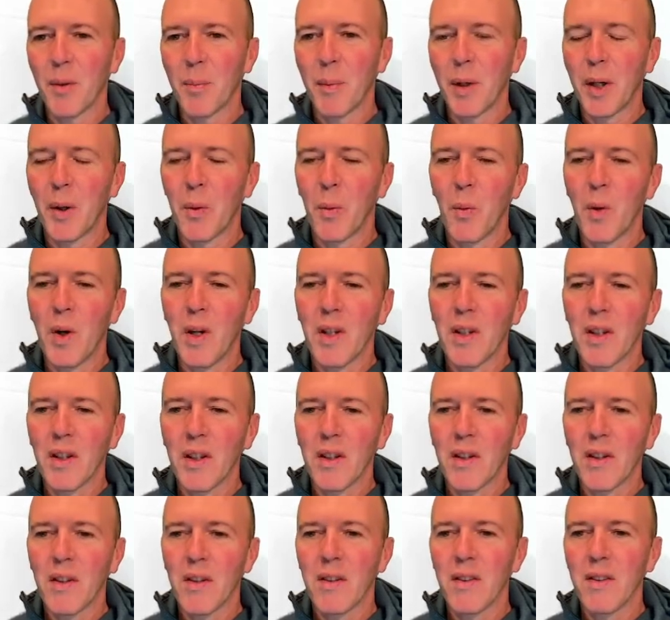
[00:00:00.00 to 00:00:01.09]
Player one
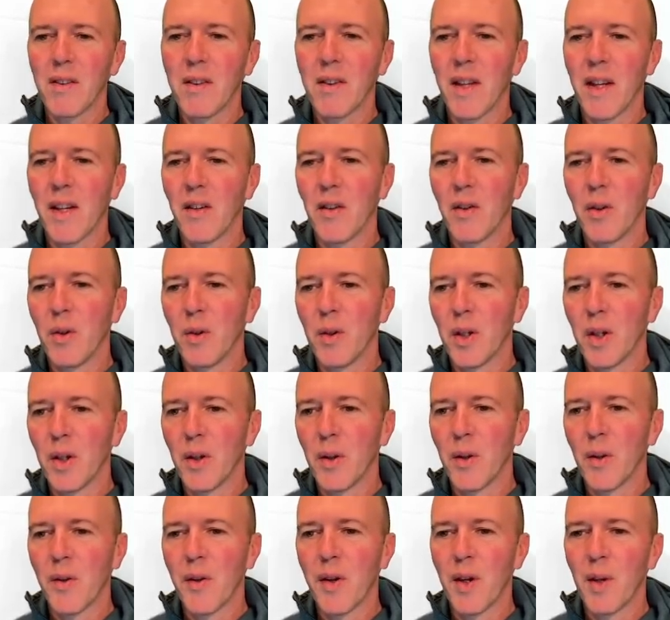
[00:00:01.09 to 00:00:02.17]
goes, then two
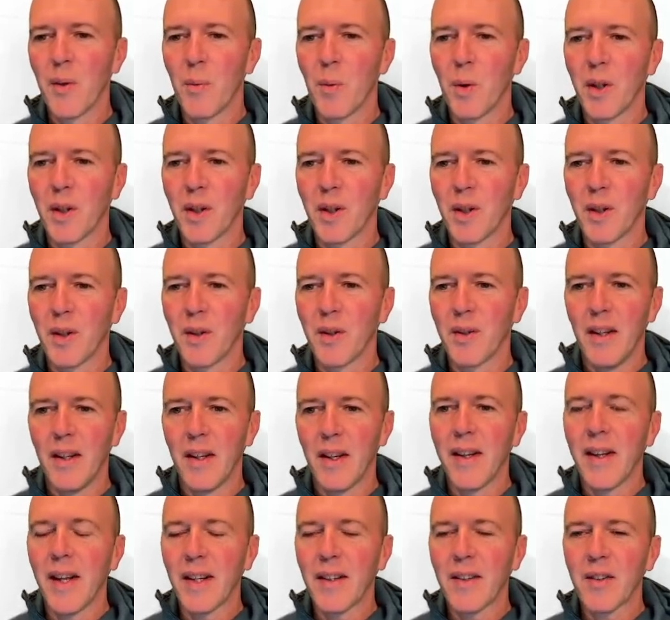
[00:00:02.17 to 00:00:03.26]
goes, then one goes.
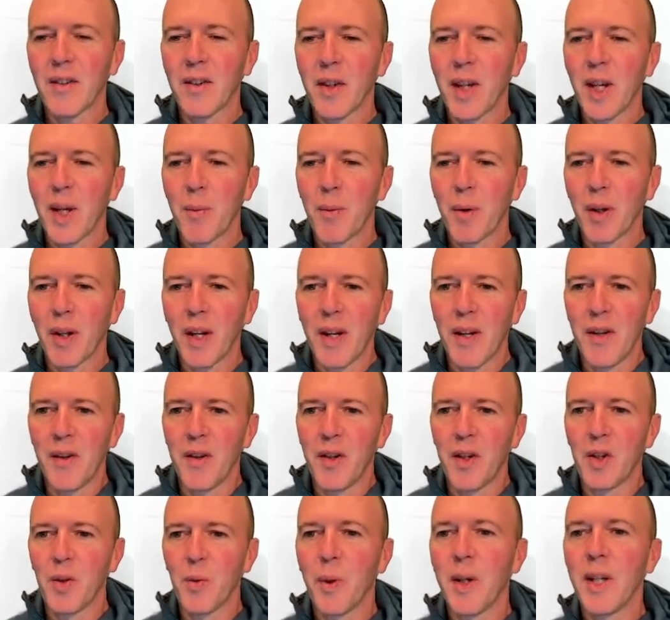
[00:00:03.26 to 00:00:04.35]
And that describes a lot of the
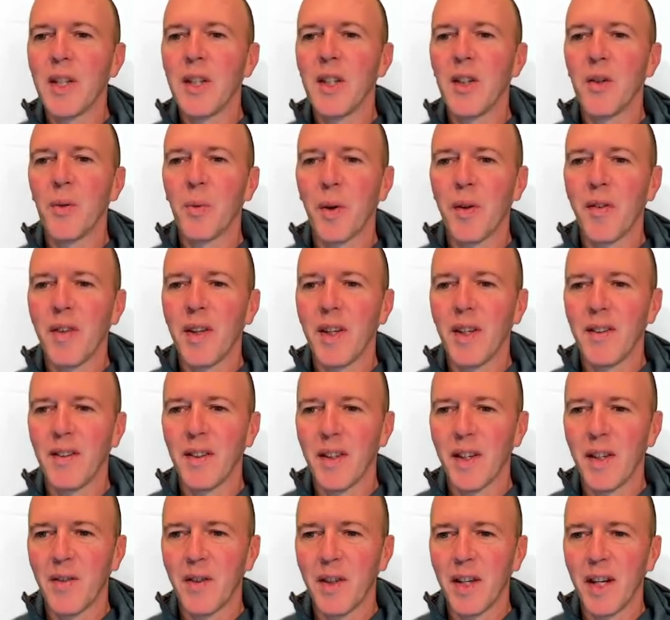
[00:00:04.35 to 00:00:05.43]
situations we face
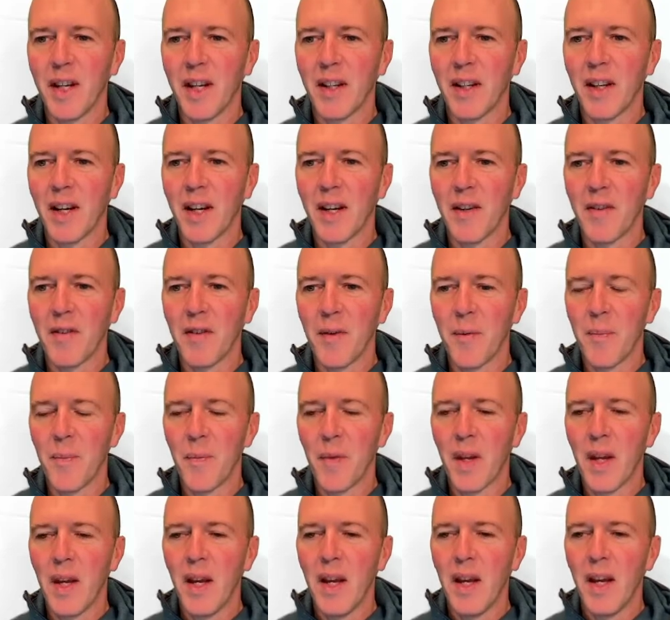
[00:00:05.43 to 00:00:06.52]
in everyday life.
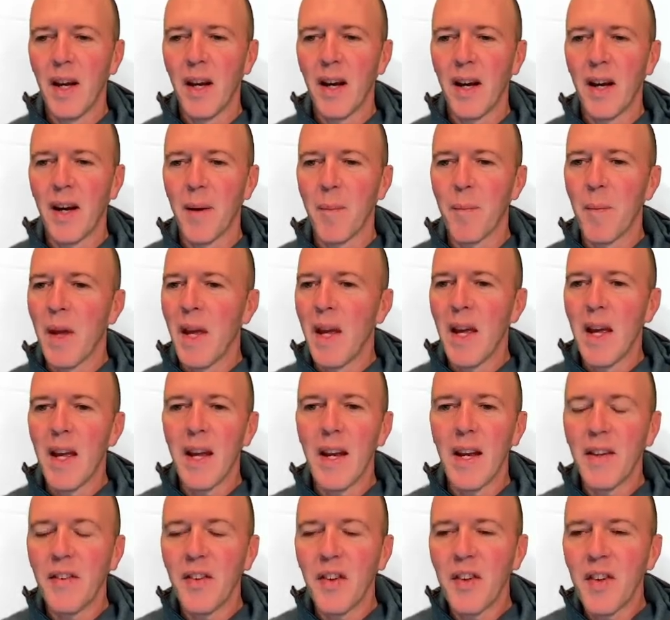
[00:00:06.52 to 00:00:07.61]
Um,
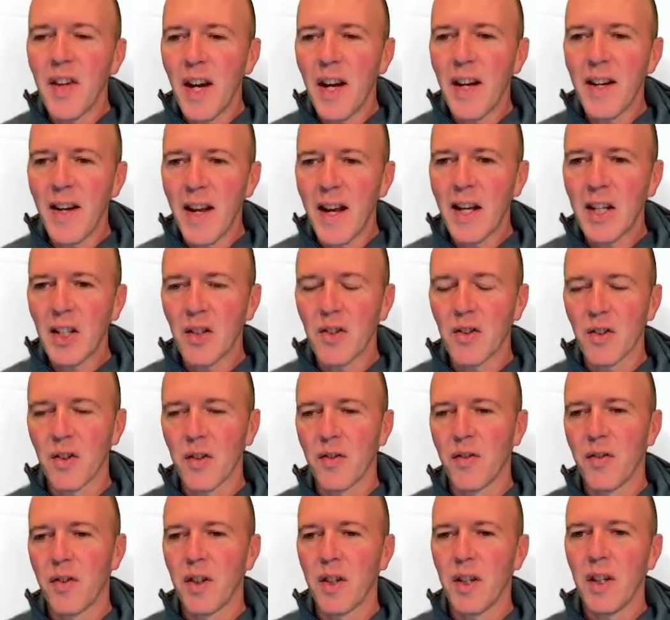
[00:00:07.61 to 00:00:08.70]
this is not natural
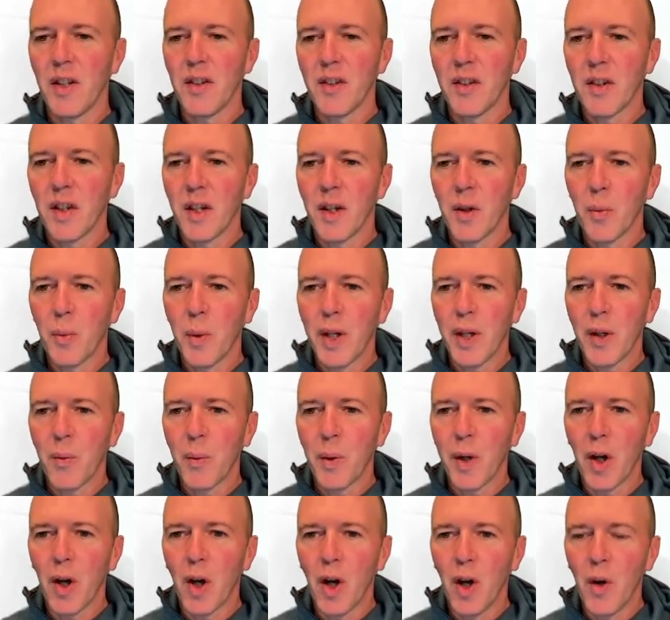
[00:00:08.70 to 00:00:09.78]
for us.
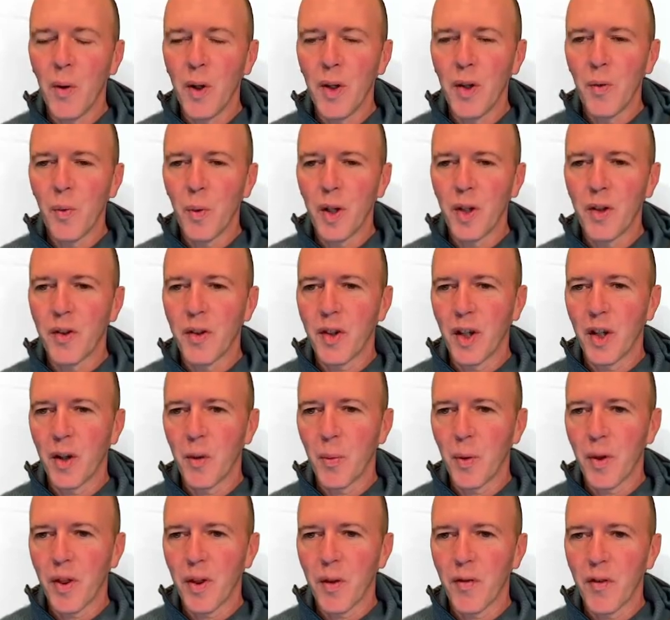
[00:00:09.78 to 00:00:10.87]
We always want to start
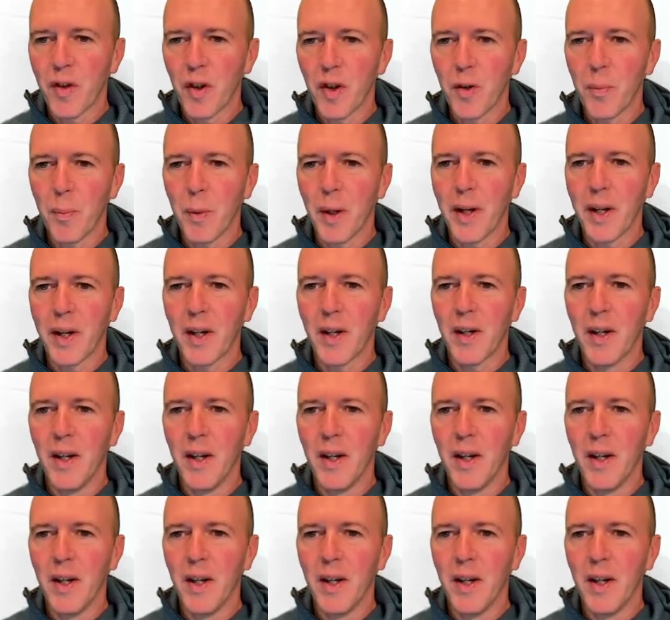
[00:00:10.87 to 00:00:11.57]
with the first player.